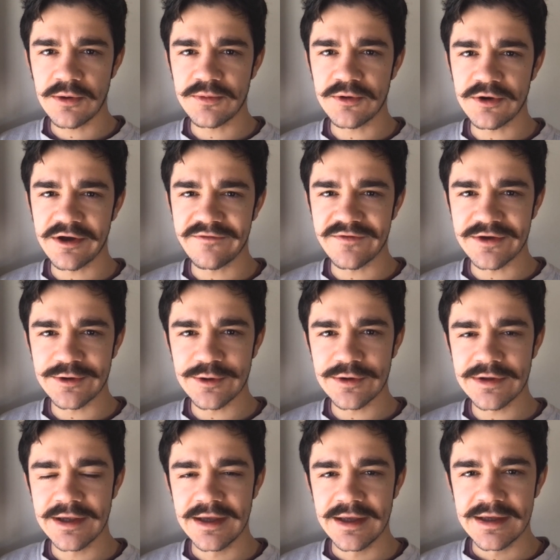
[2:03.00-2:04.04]
Hope you all have a
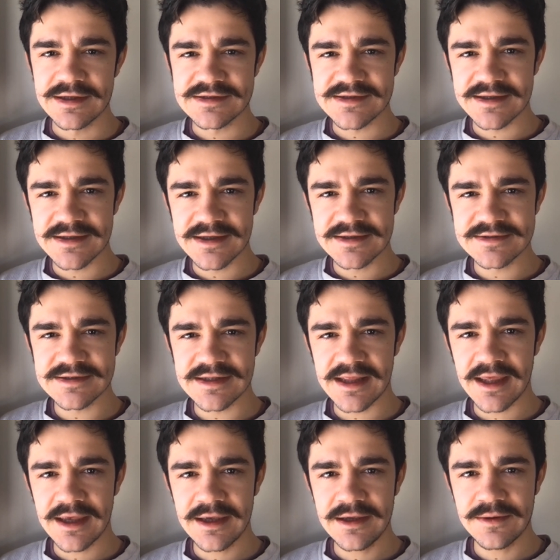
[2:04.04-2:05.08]
good Sunday
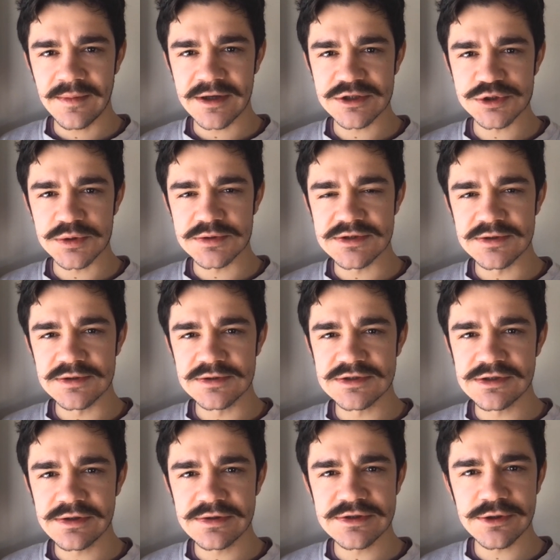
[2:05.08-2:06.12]
today. Make sure to
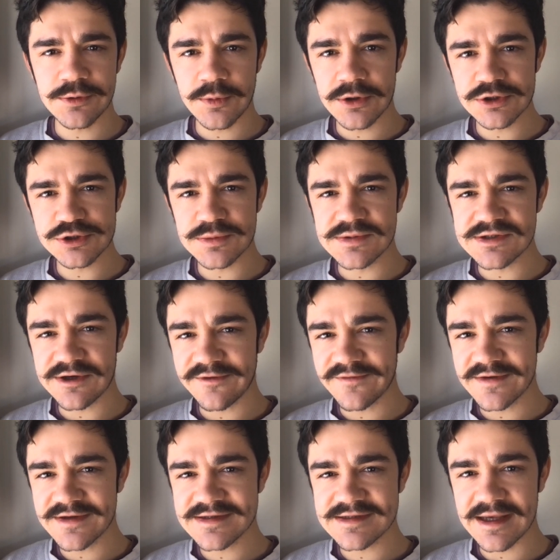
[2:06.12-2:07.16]
tune to our worship
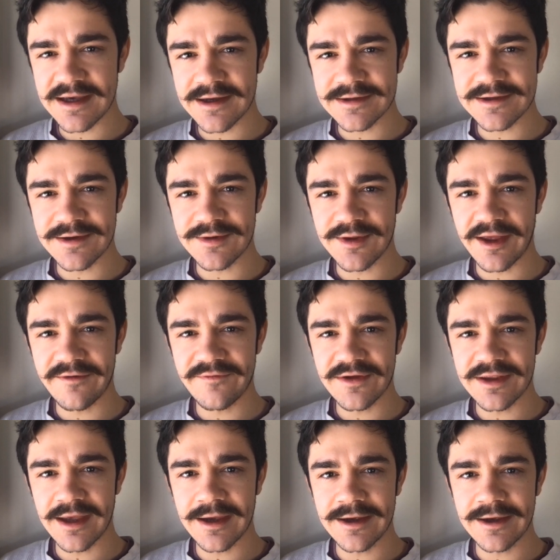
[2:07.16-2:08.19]
service at
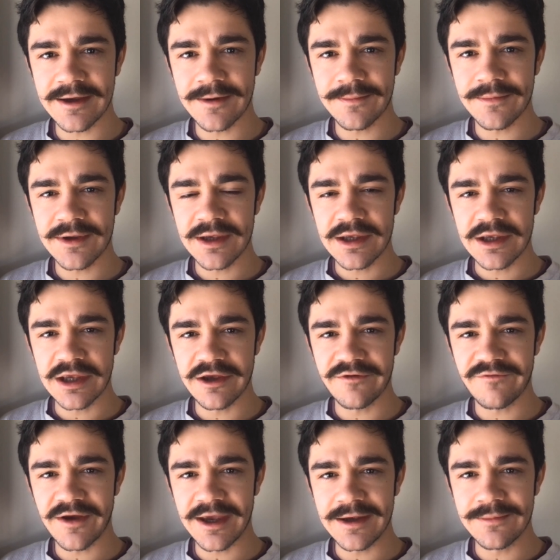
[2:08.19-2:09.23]
11 a.m.
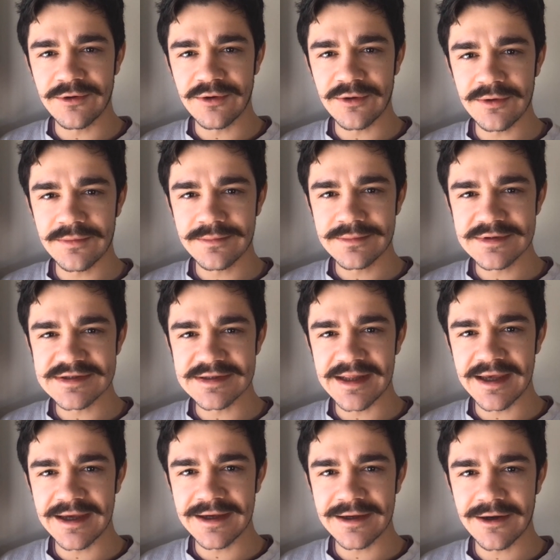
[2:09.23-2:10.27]
if able
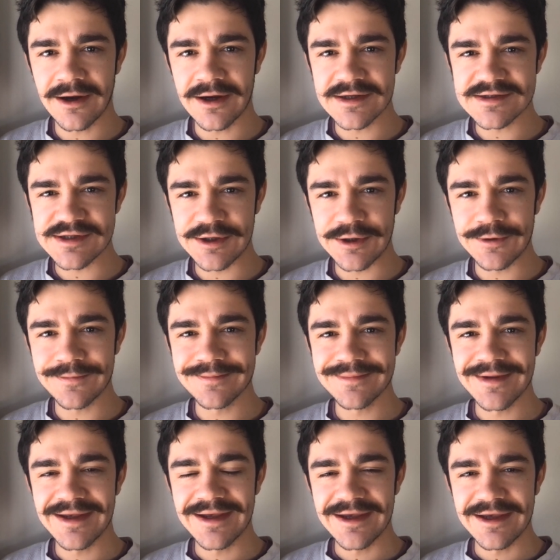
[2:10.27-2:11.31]
today also.
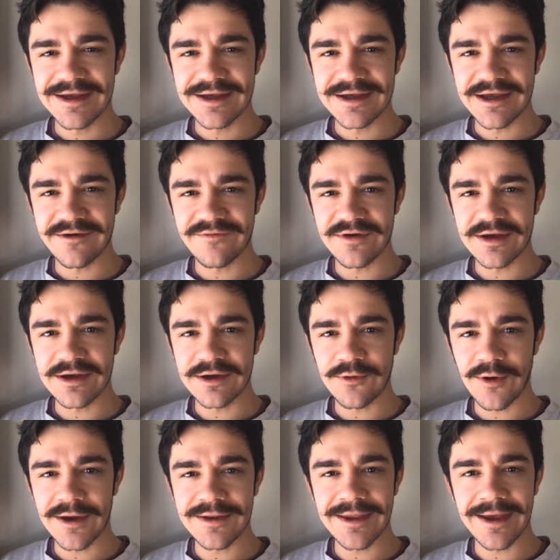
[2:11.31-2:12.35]
Have a
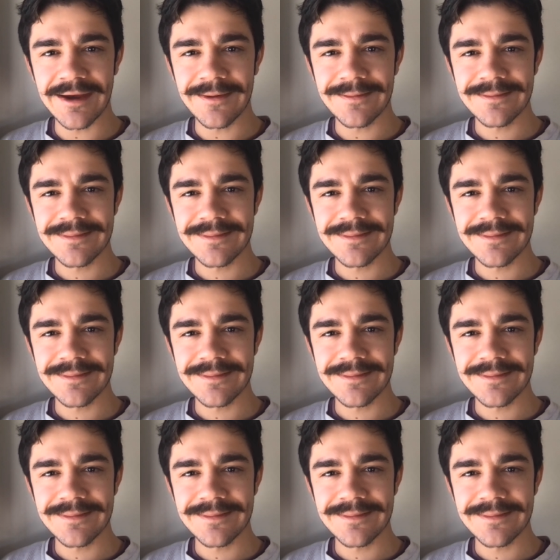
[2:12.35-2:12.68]
great day.